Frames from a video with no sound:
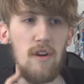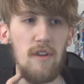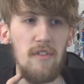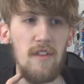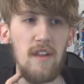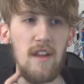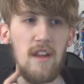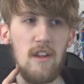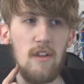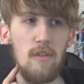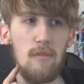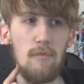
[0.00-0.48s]
I
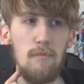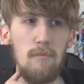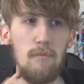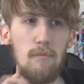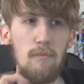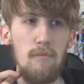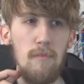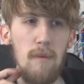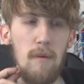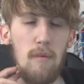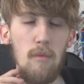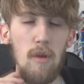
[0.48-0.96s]
think he's
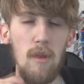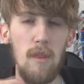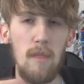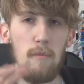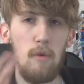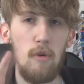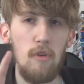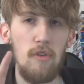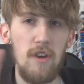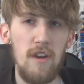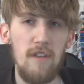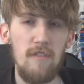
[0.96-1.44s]
been one
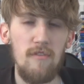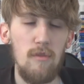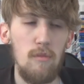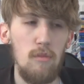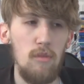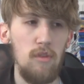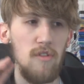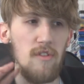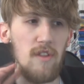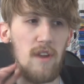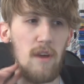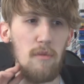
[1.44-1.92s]
of the more
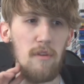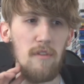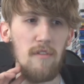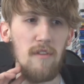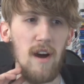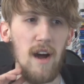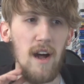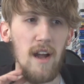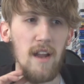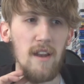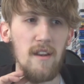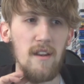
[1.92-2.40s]
different ones that we've
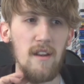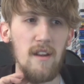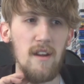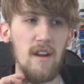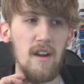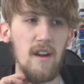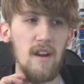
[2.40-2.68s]
had.